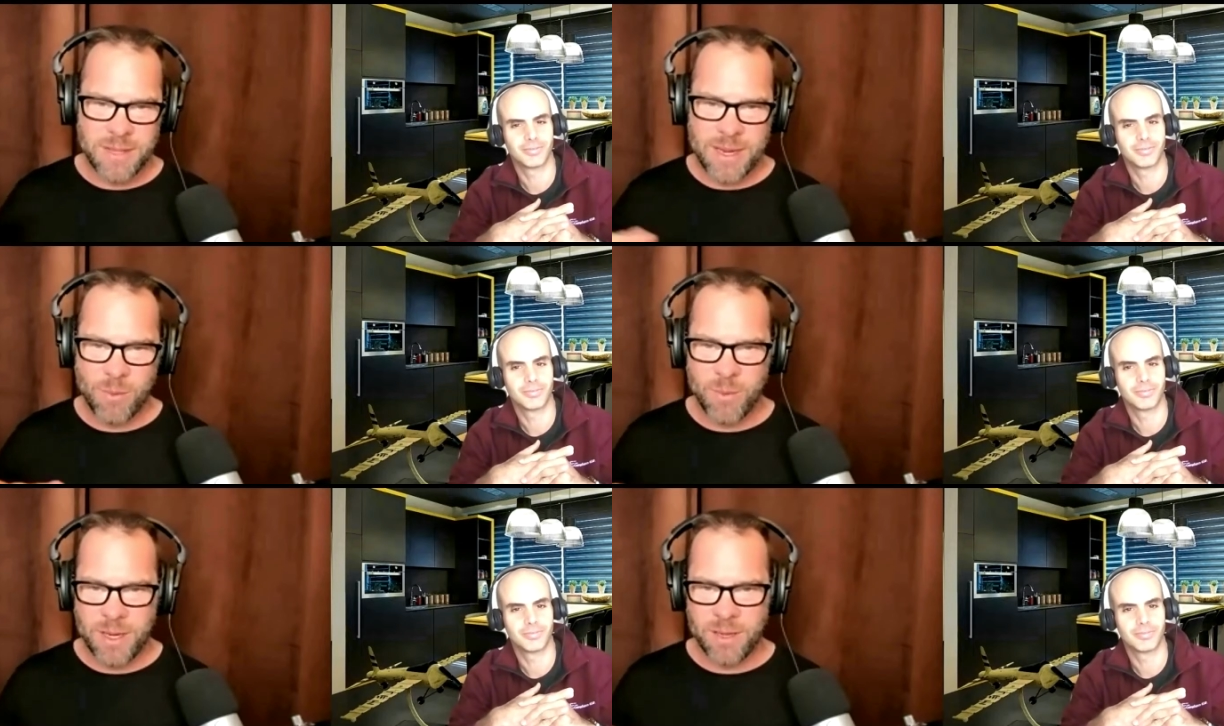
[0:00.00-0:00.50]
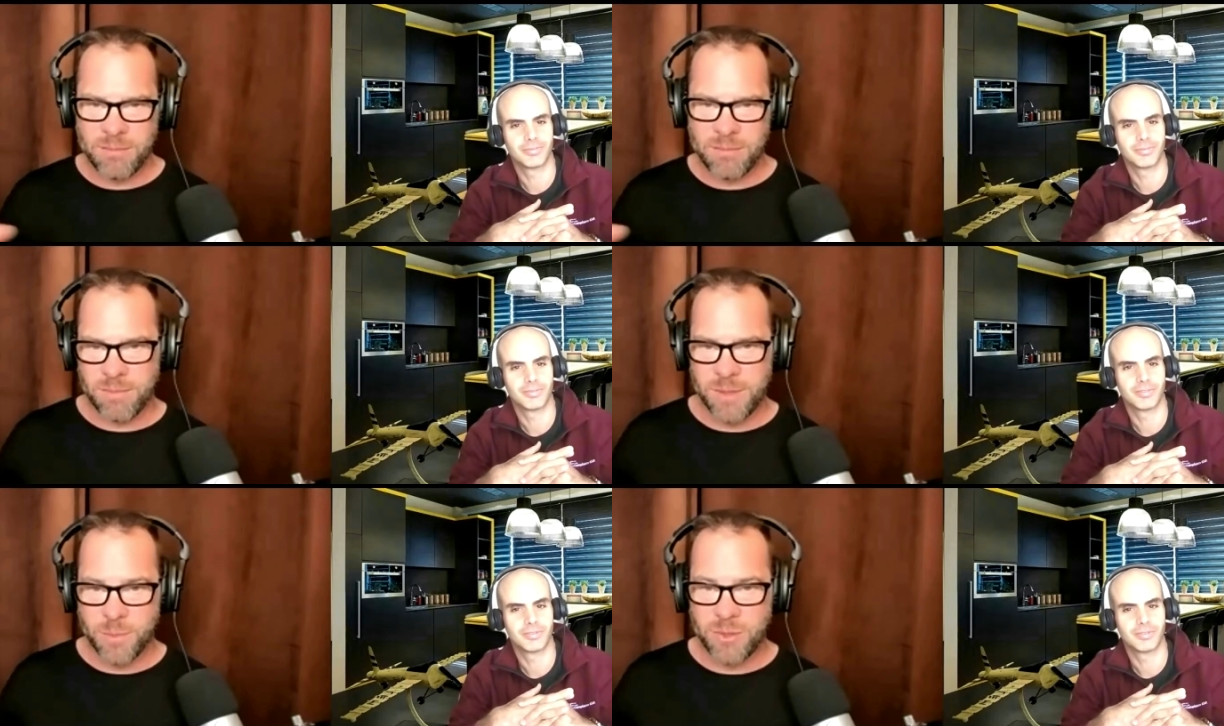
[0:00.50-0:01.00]
Speaker 1: They win
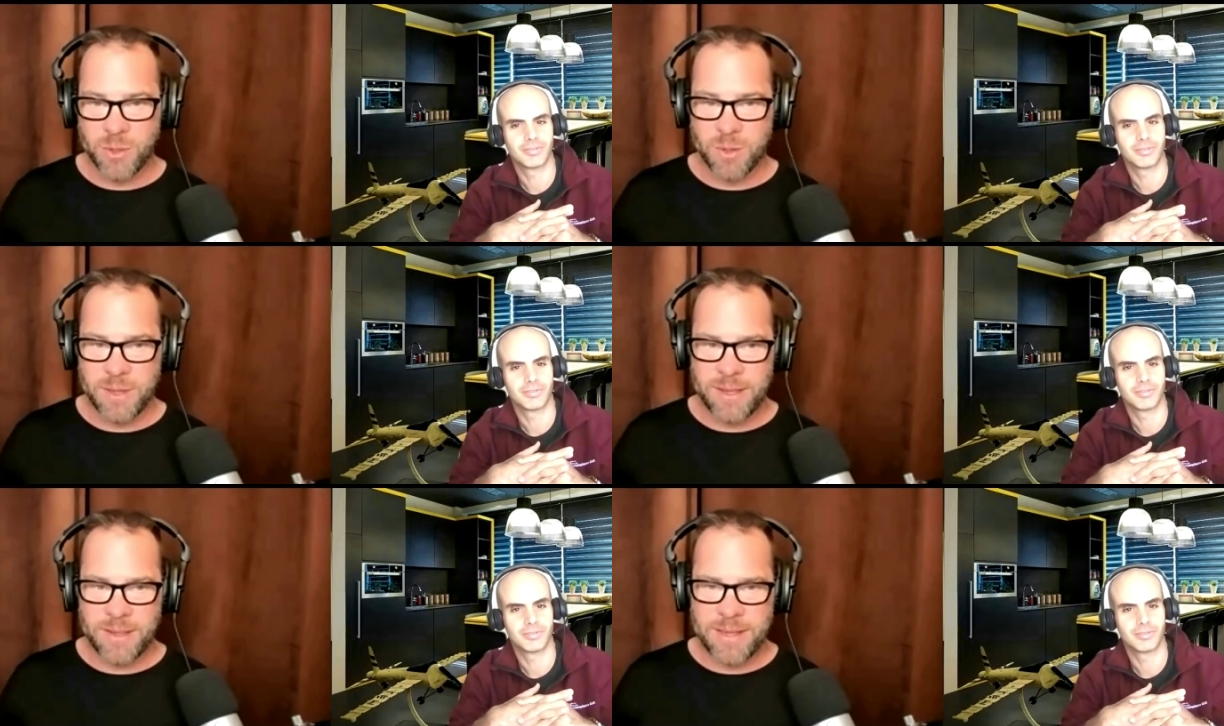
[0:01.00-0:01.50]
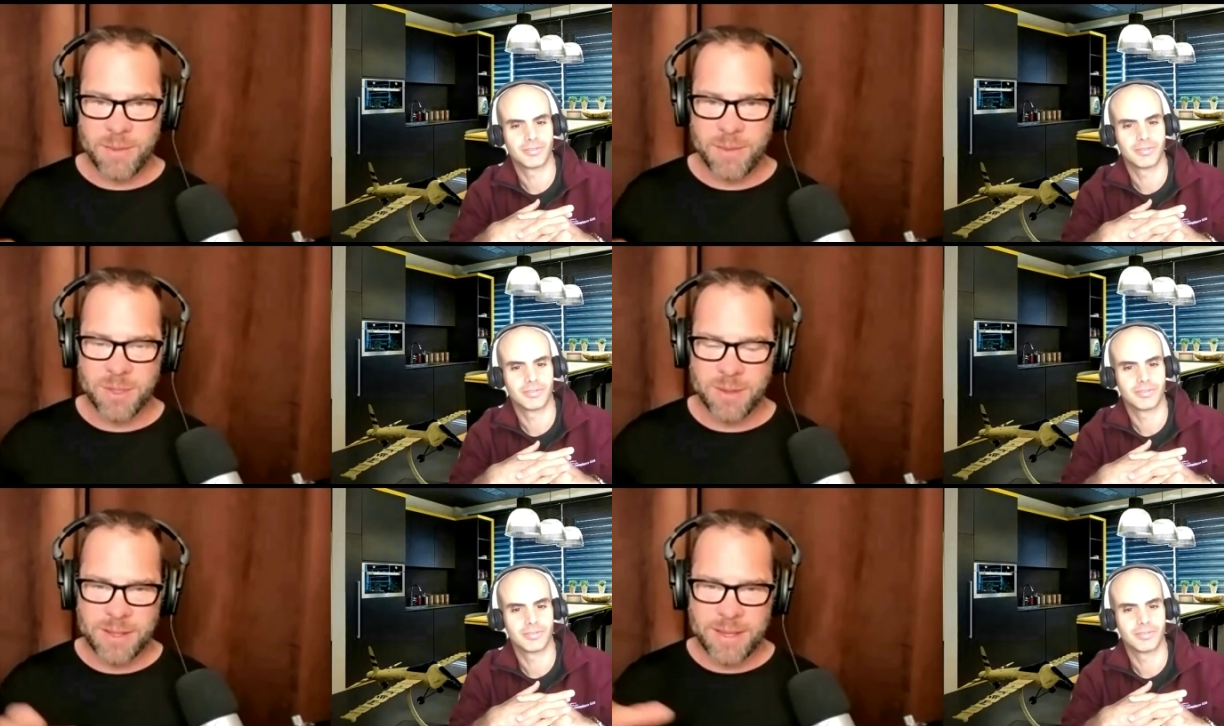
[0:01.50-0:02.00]
the majority of the
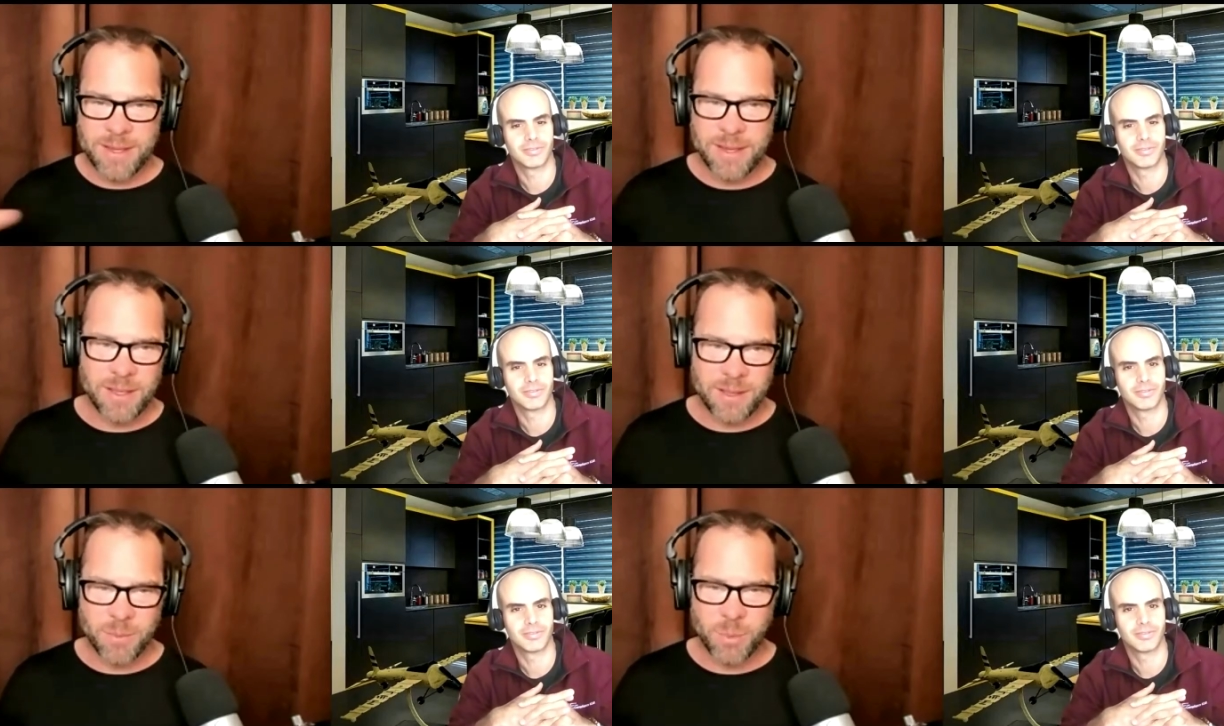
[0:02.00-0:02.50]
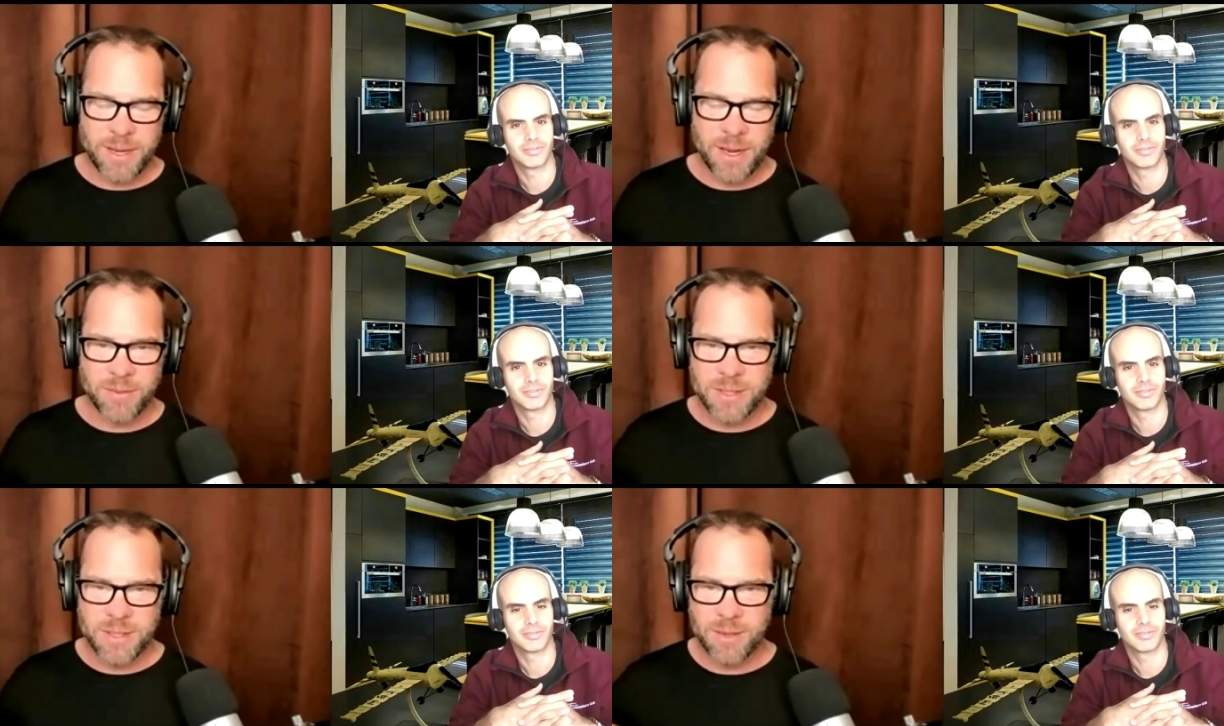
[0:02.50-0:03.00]
games so that they can get in the
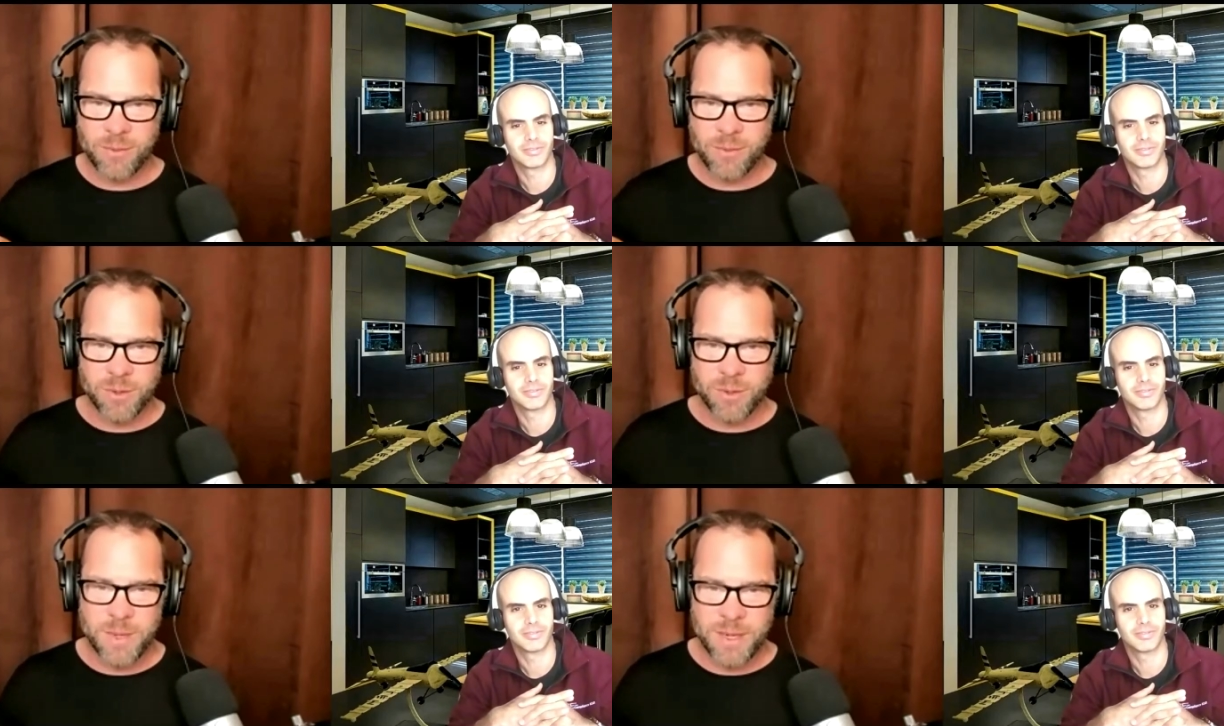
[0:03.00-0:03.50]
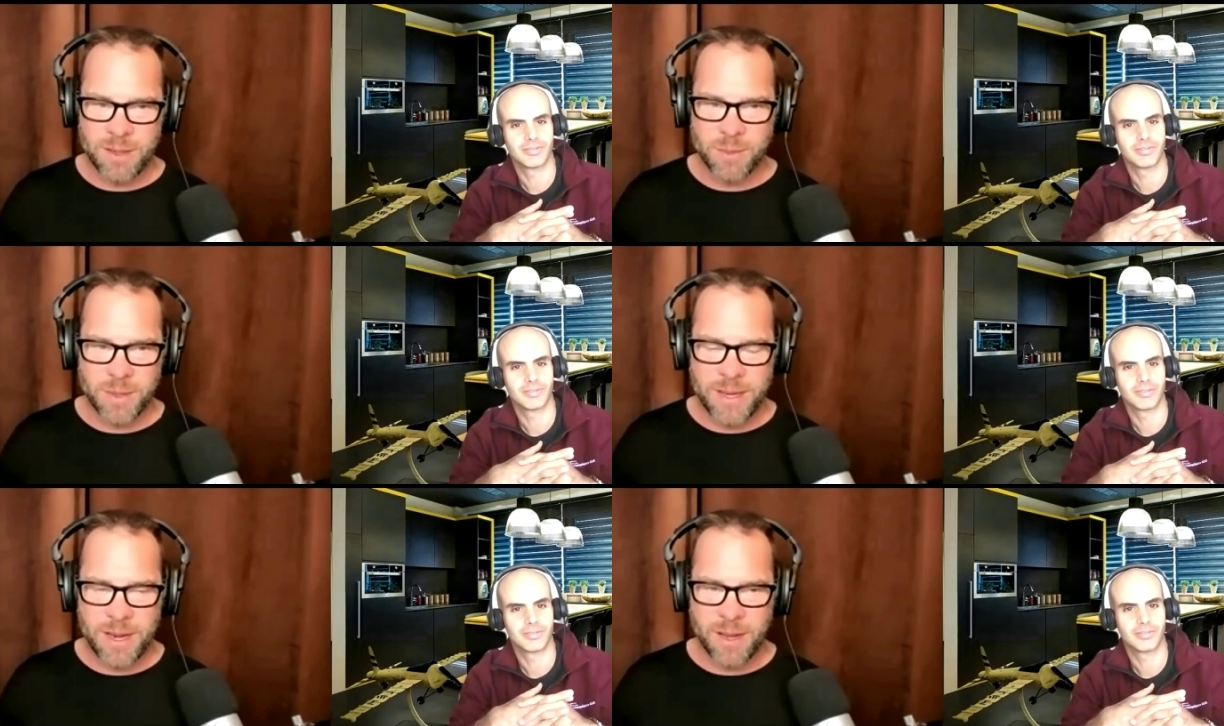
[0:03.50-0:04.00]
playoffs and then, of course, win in the
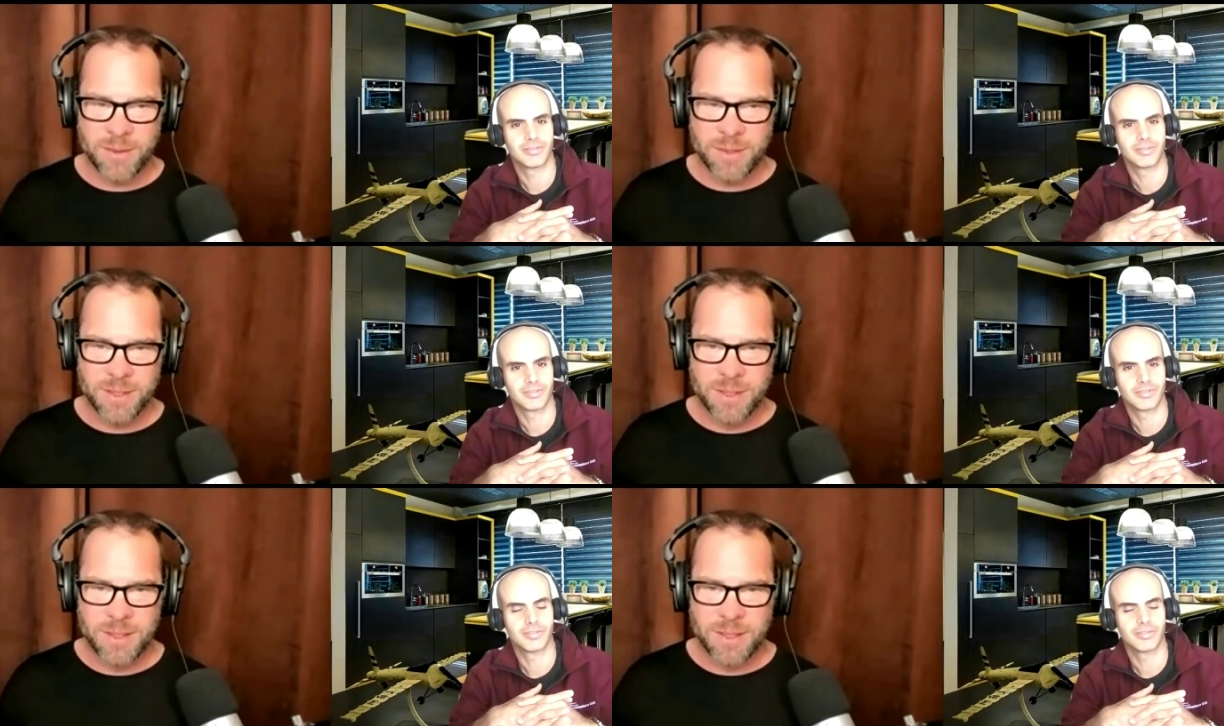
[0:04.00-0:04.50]
playoffs